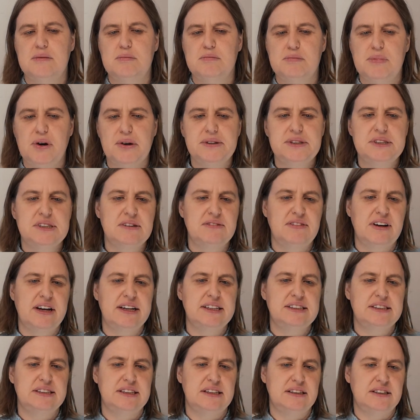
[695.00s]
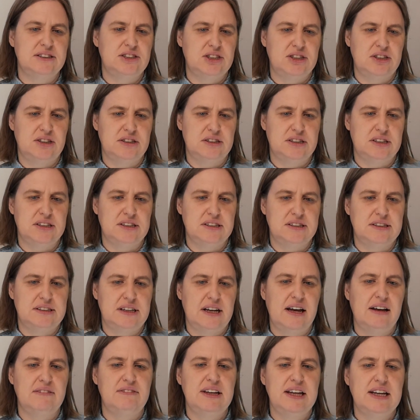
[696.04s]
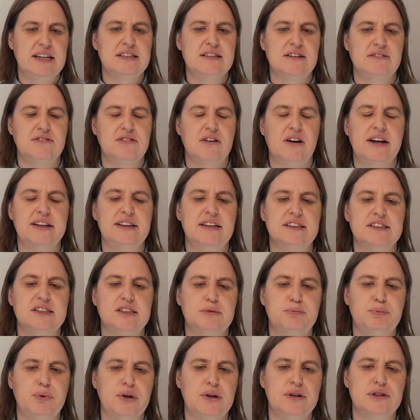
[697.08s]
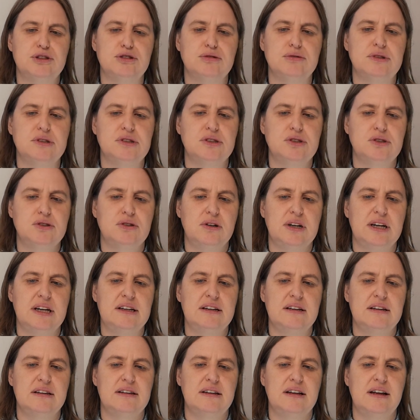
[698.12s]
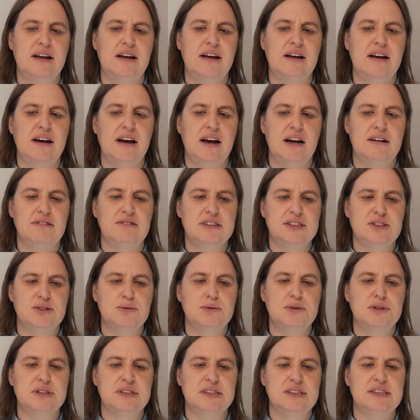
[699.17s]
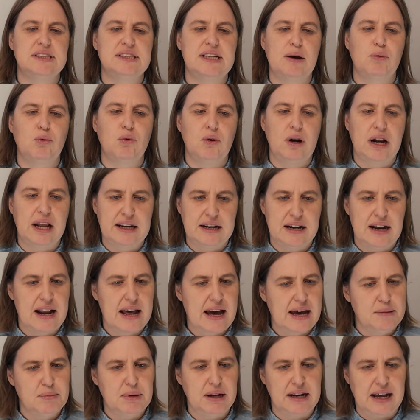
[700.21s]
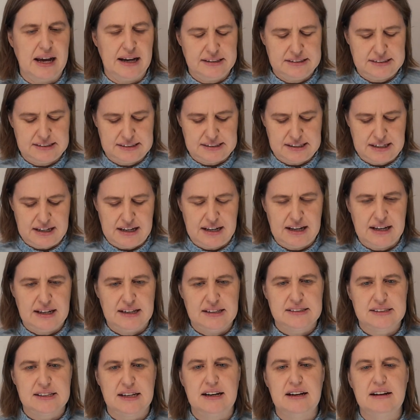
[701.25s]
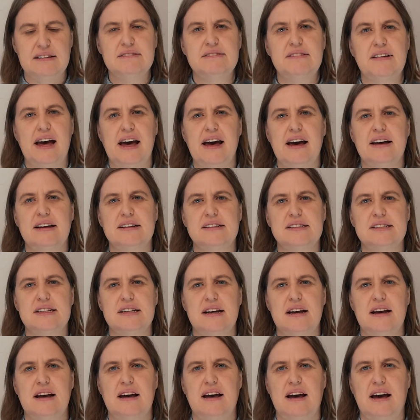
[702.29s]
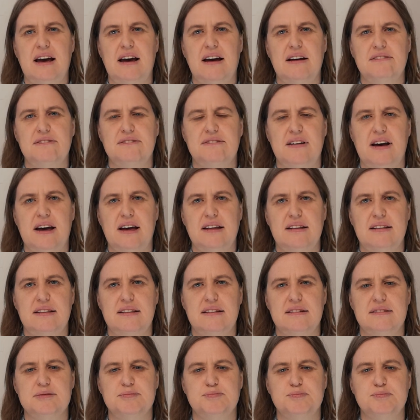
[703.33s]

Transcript: Most of us in the churches have yet to find the spiritual strength and resources that will enable us to live out our faith.